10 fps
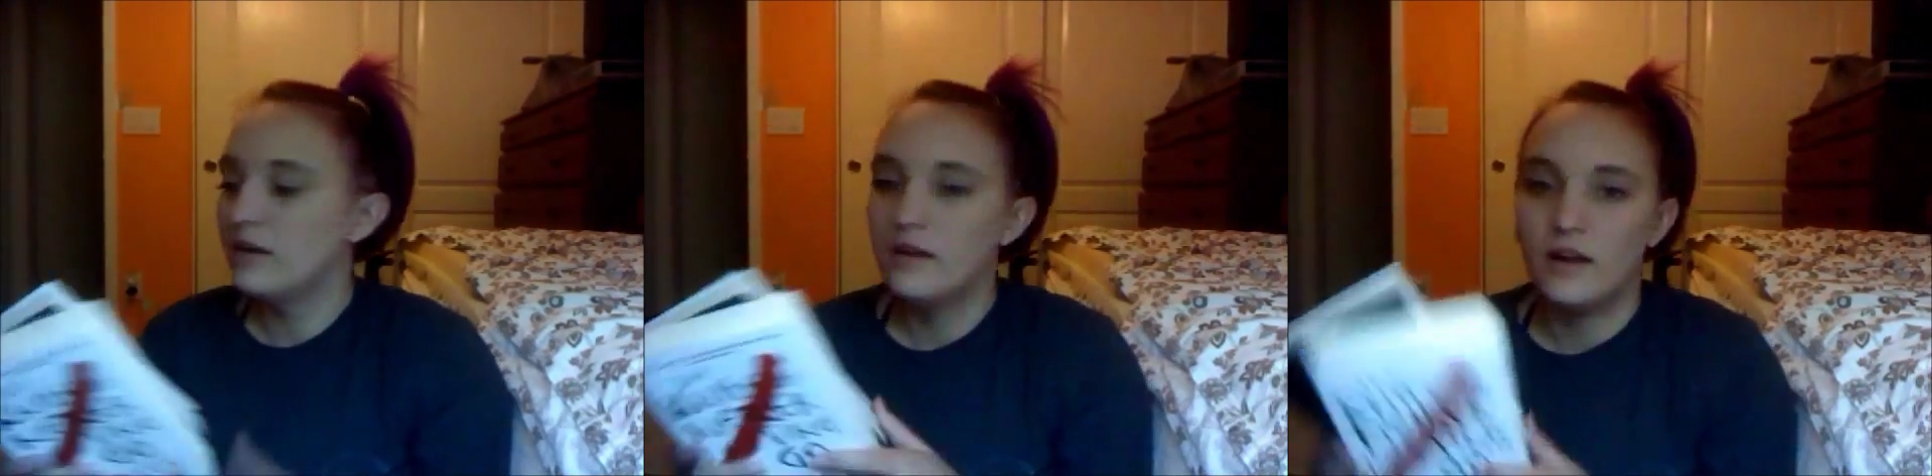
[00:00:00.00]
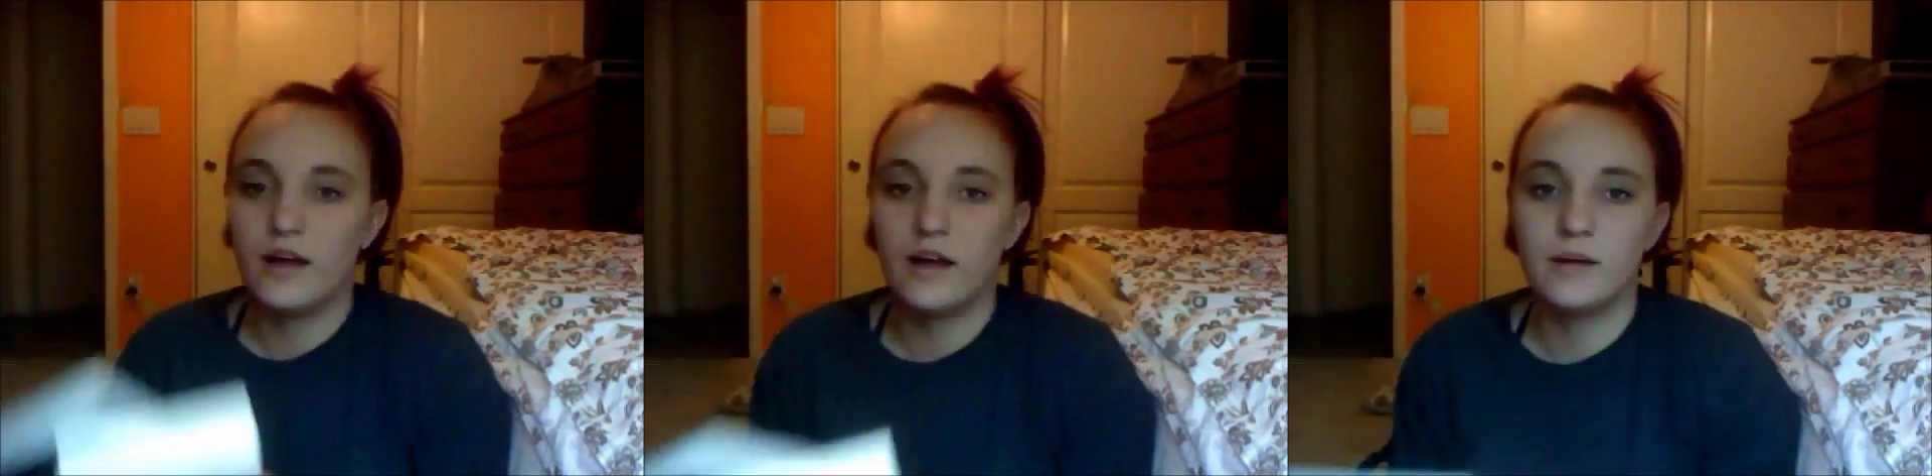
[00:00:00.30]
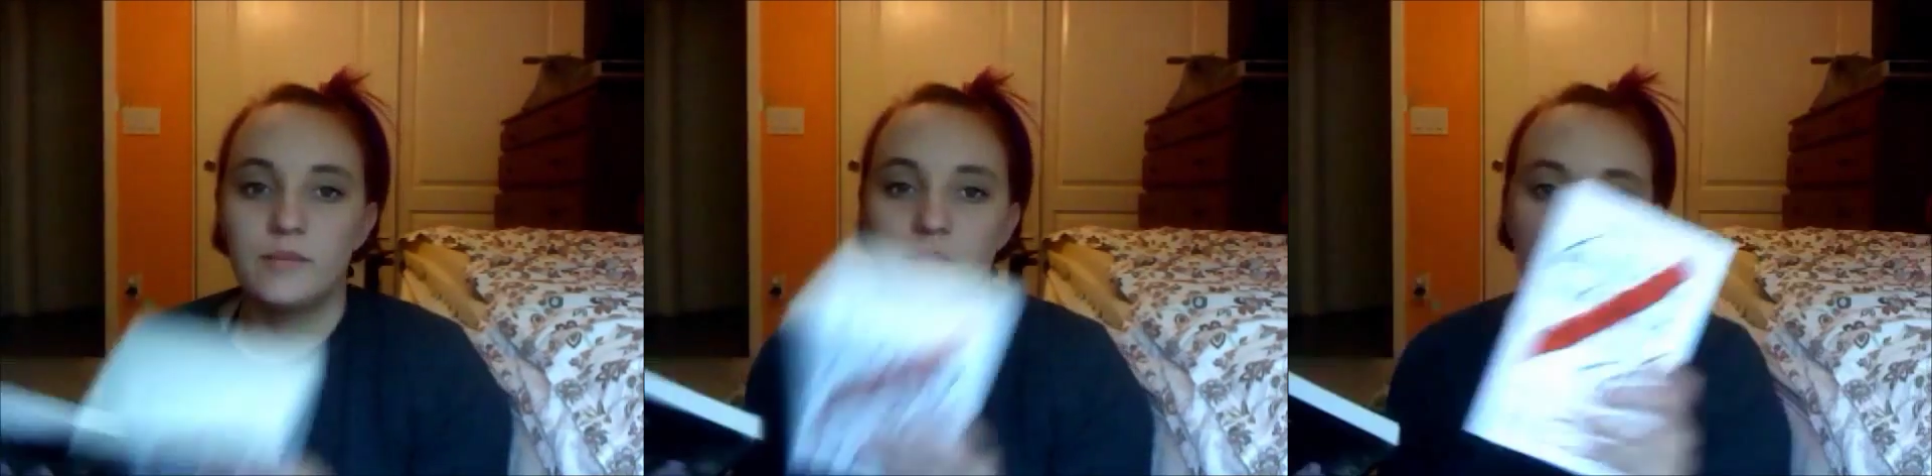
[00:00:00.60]

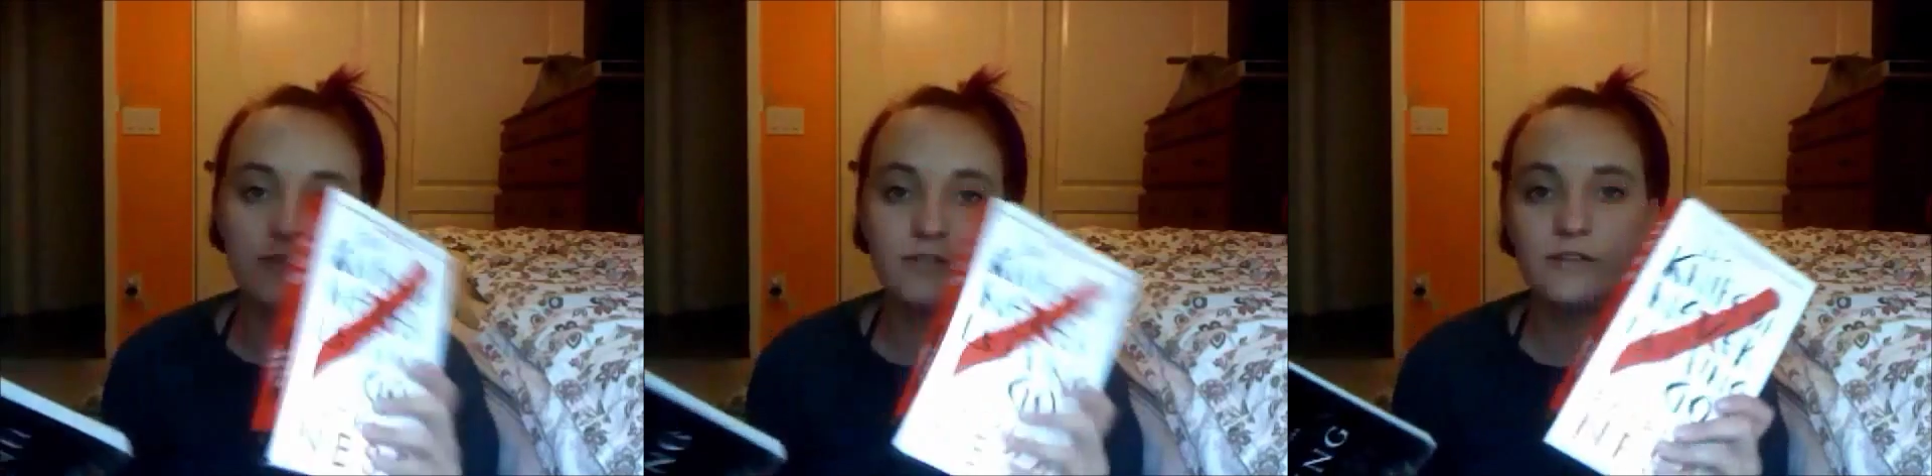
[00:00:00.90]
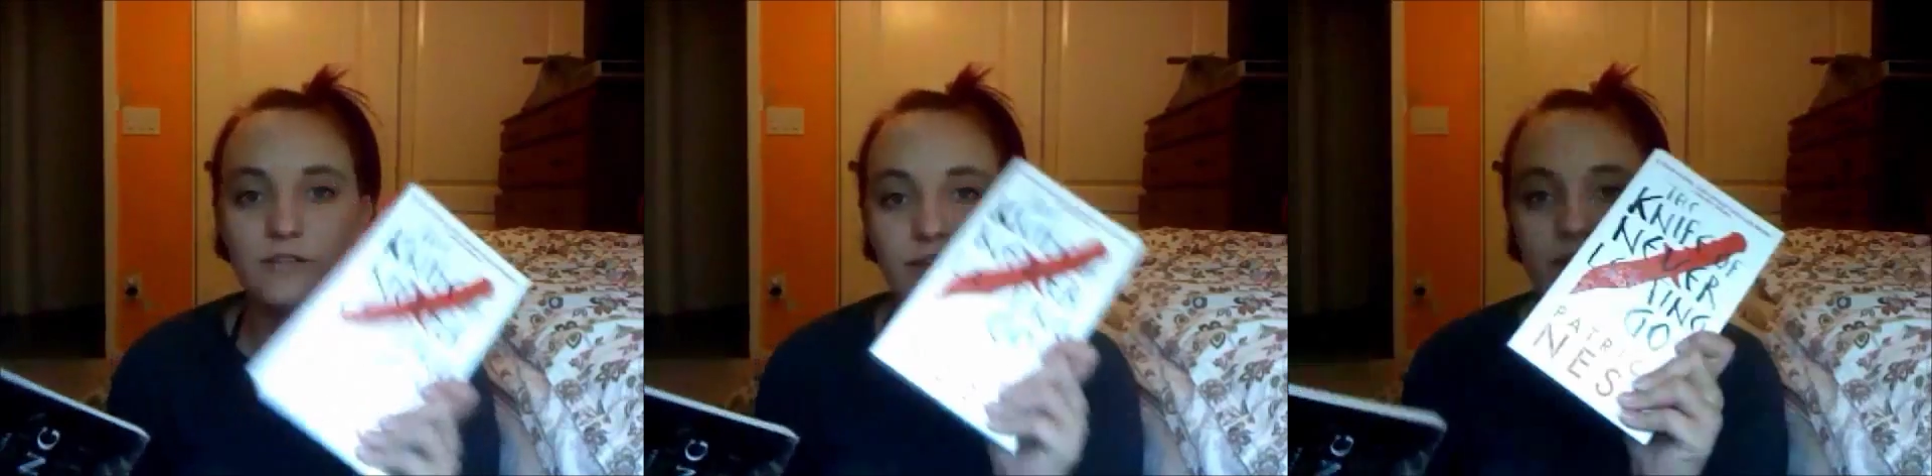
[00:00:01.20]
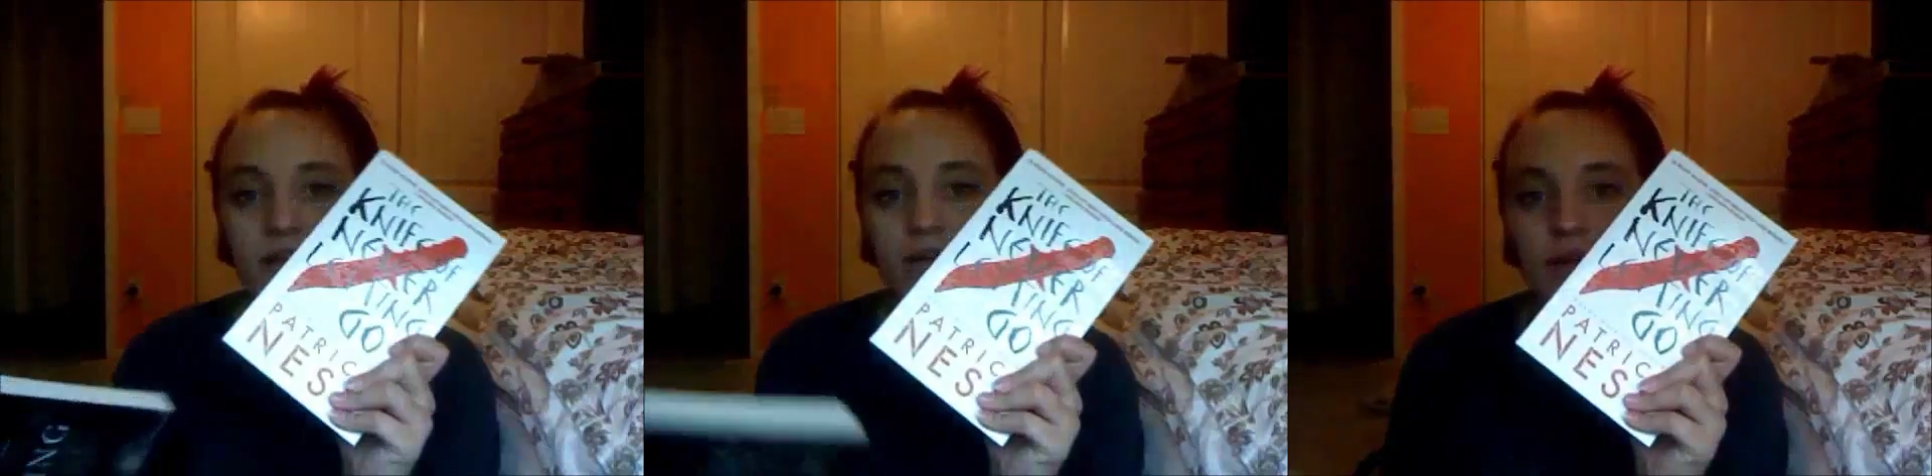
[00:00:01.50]
The Knife of Never
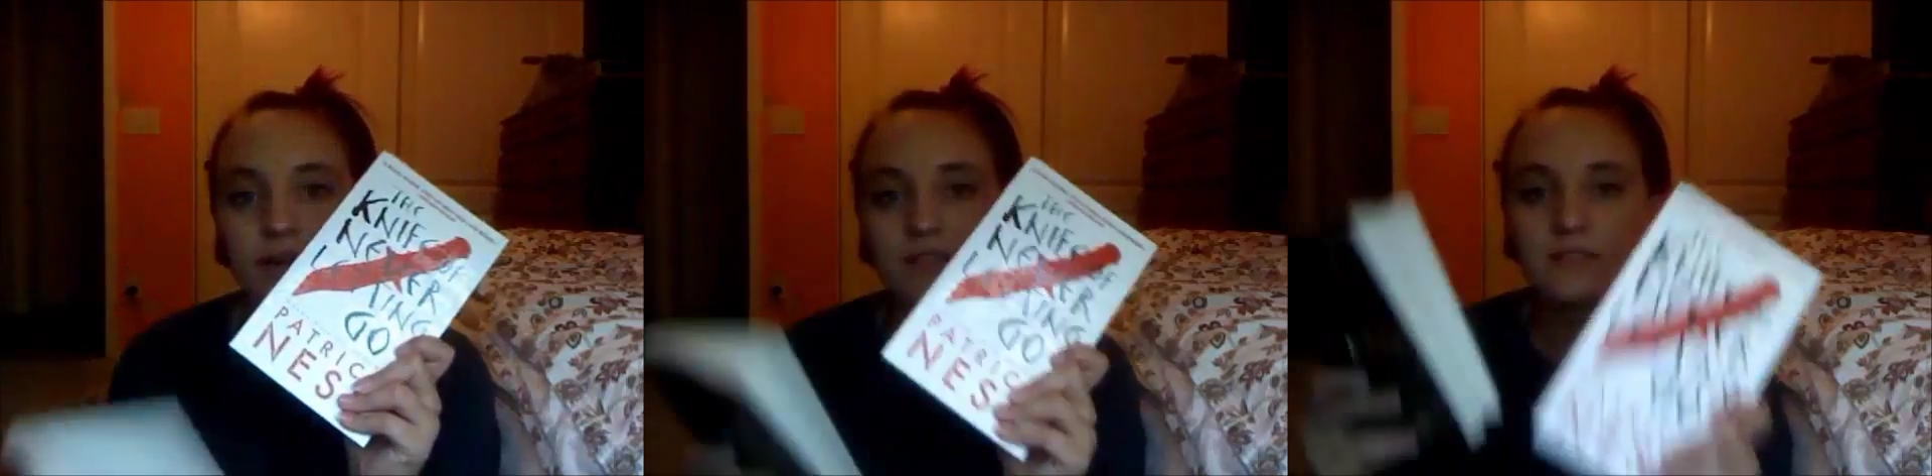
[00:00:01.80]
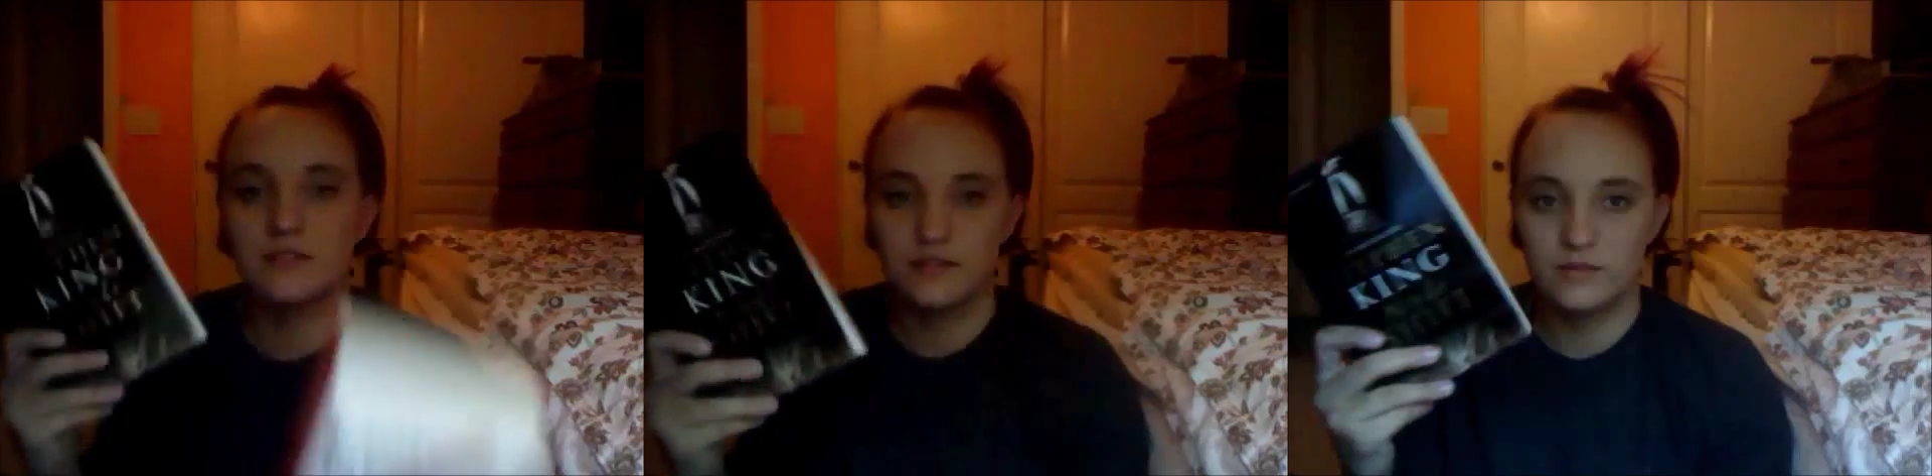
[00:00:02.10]
Letting Go next,